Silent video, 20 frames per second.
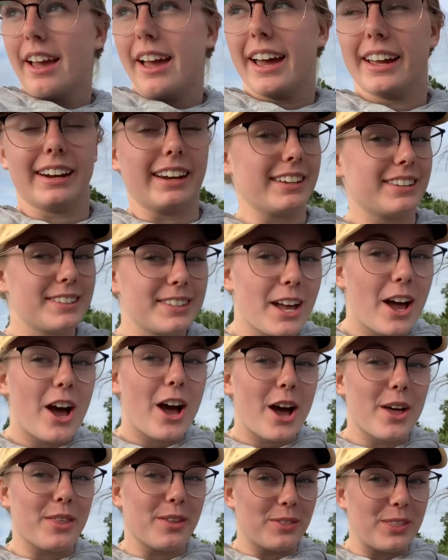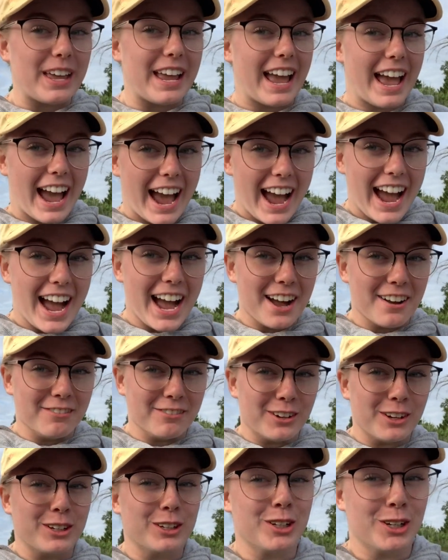And I saw that they
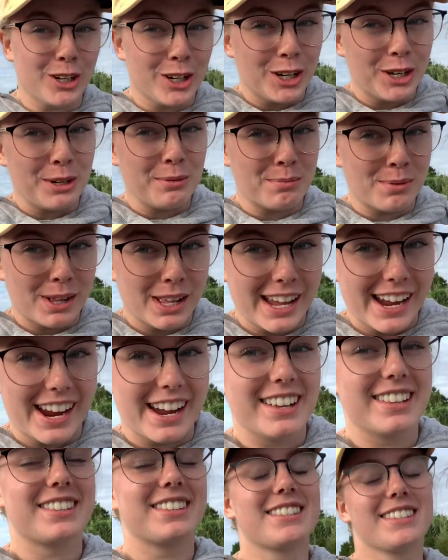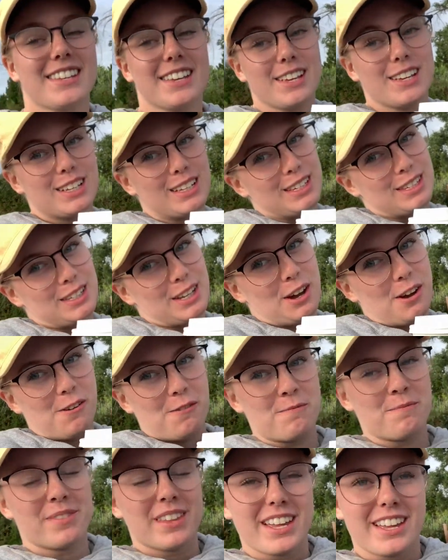have good plants. So
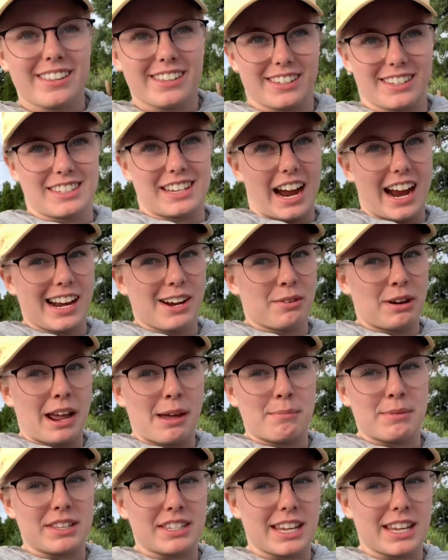this is kind of what I've been